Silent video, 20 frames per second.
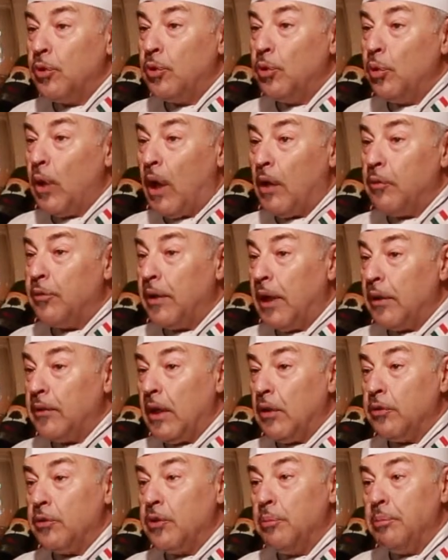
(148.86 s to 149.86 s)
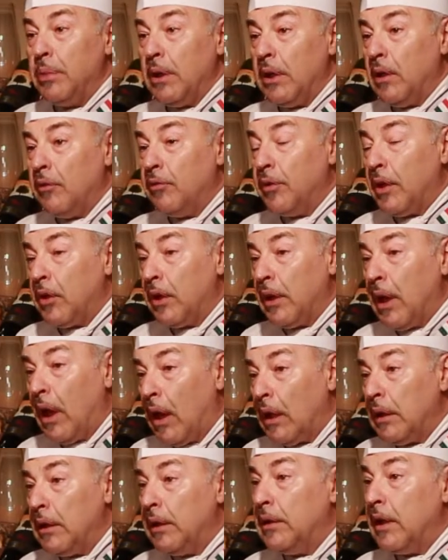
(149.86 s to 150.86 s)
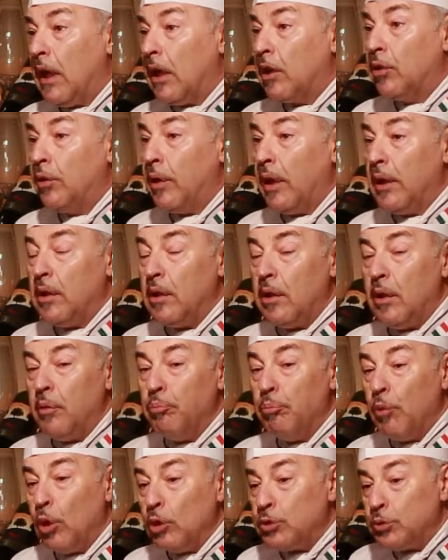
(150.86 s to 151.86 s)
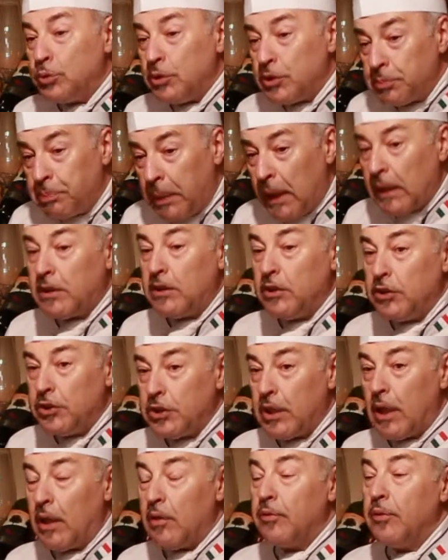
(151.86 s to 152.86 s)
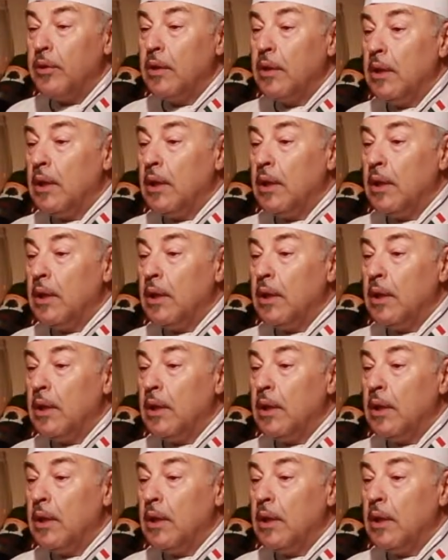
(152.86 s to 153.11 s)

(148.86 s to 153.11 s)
who I found out to be a very highly decorated and most respected chef.